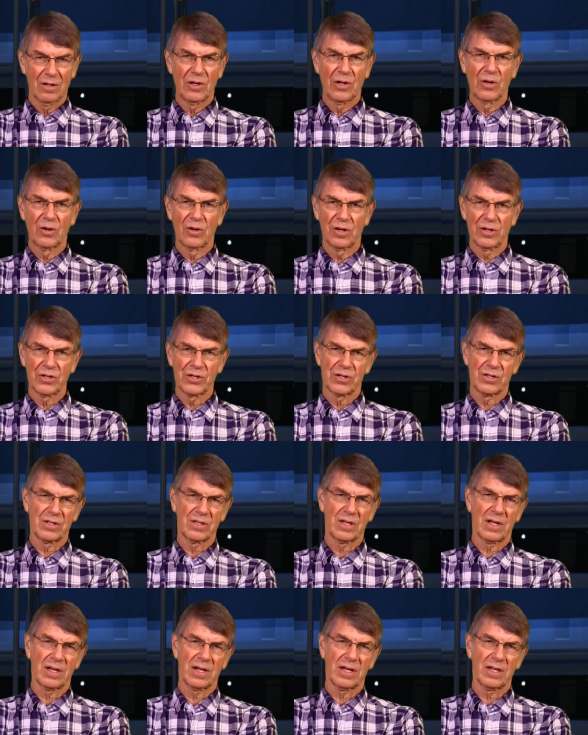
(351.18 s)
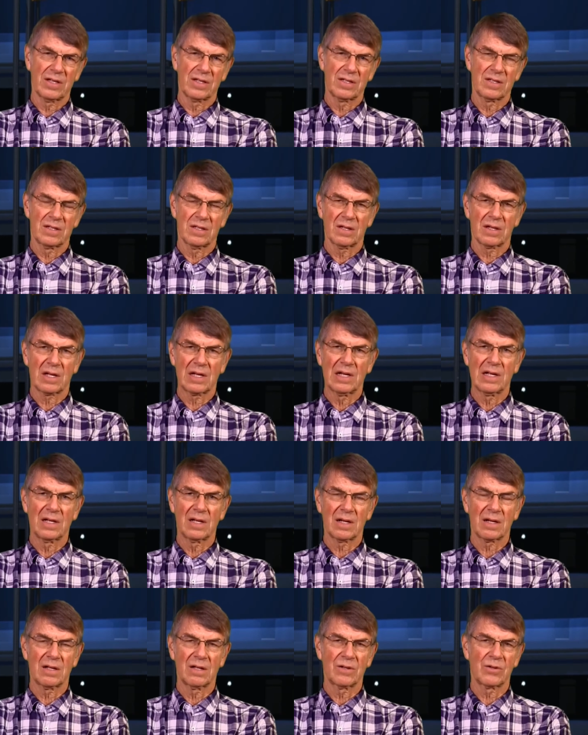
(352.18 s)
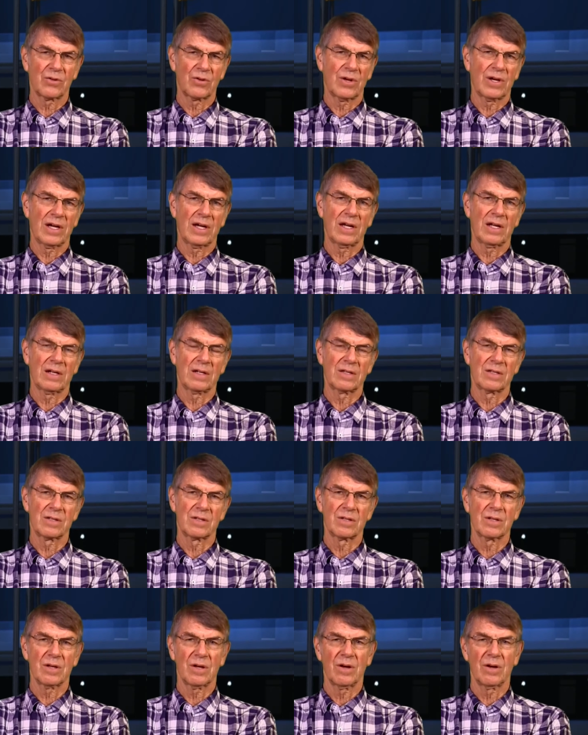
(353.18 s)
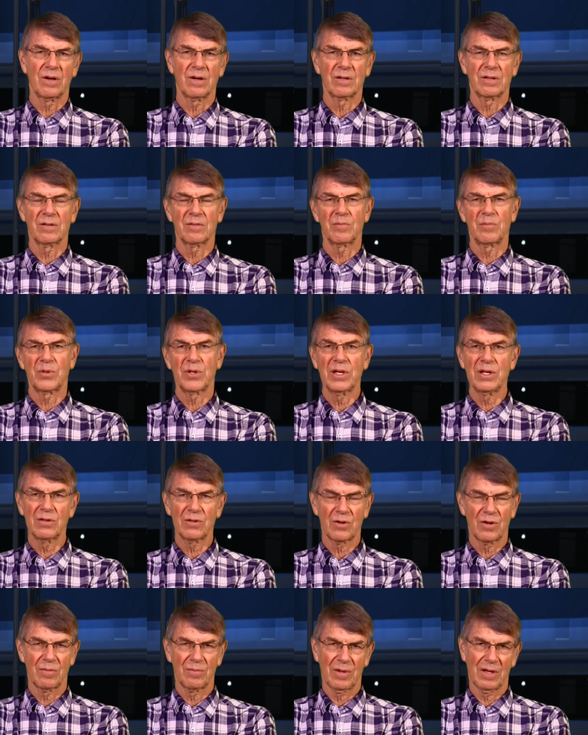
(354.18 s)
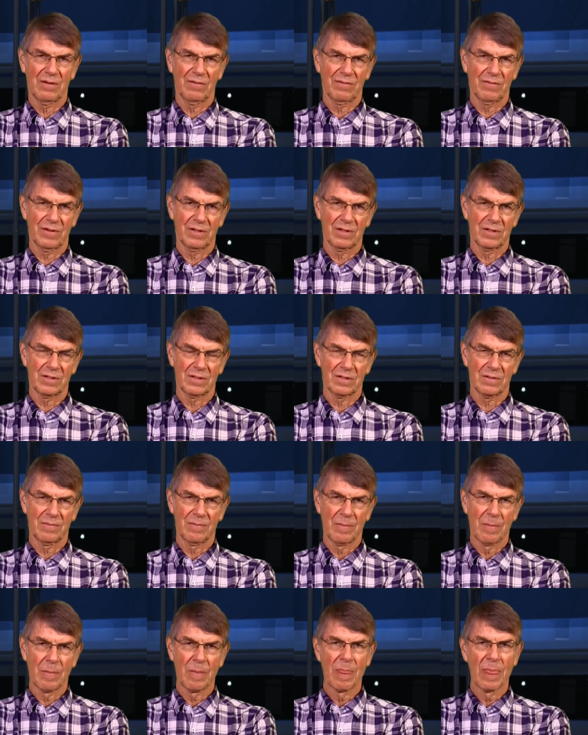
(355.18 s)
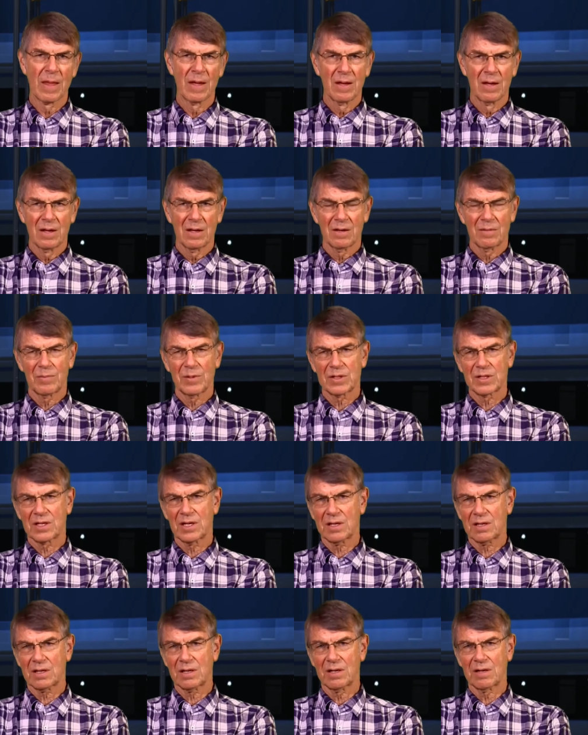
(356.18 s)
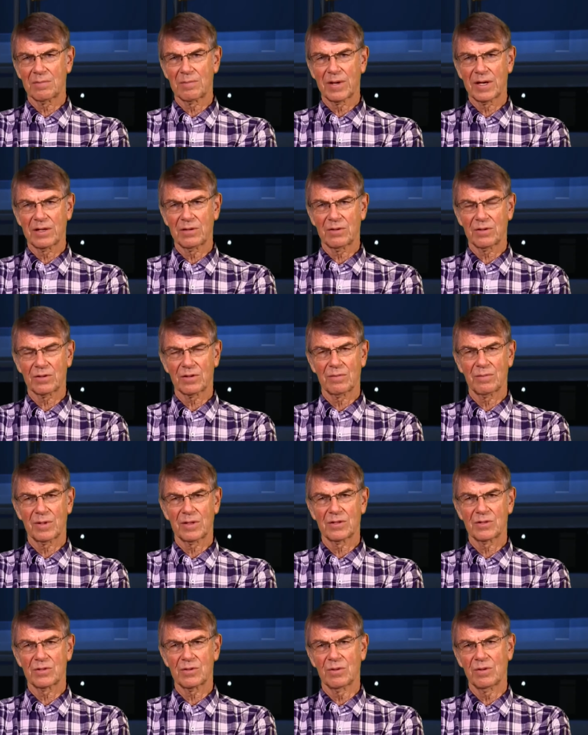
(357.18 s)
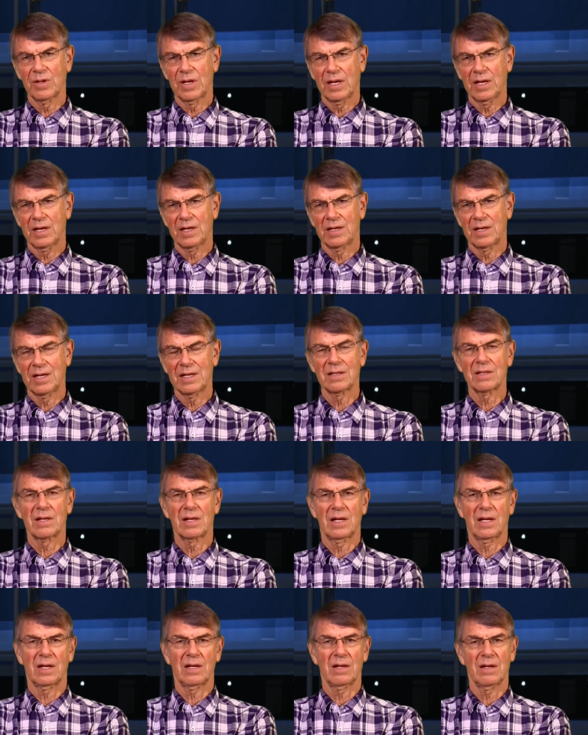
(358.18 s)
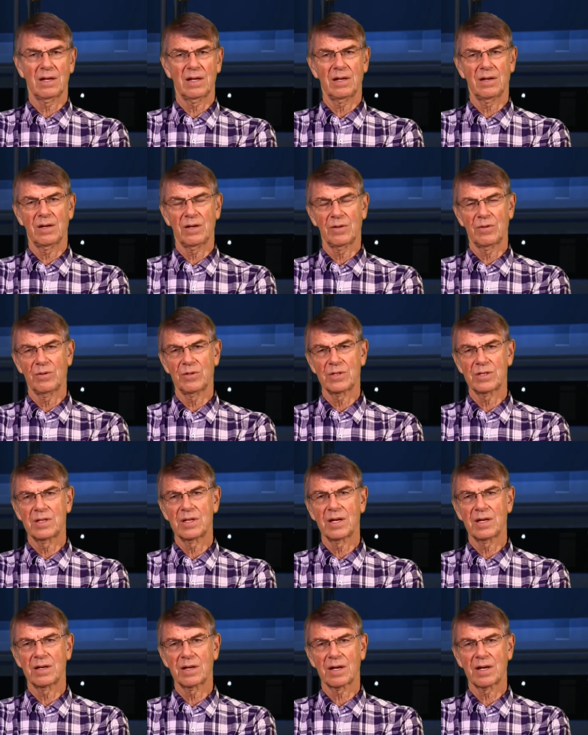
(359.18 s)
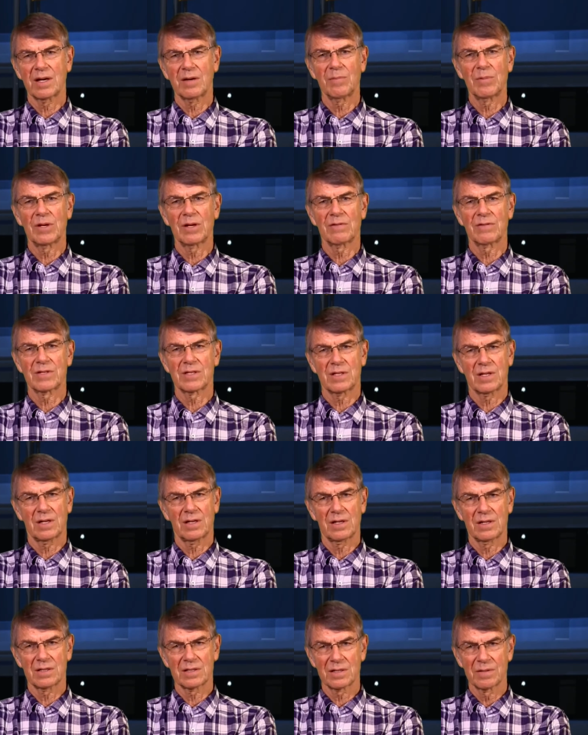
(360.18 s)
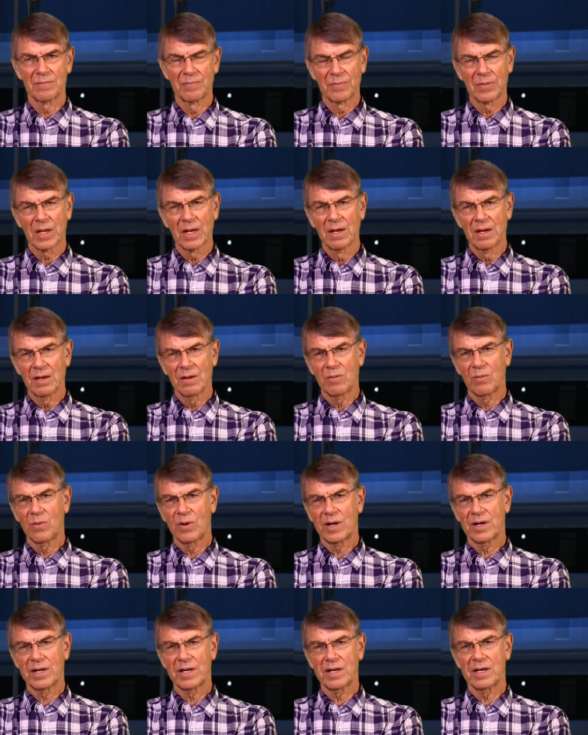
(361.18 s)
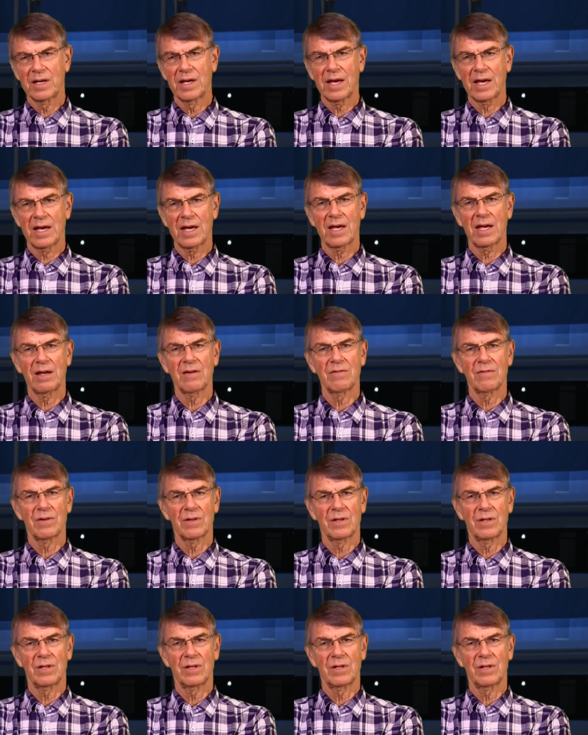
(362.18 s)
large-size clinical trials on preterm infants, particularly by Dr. Manzoni in Italy, who has done a couple of studies where he gave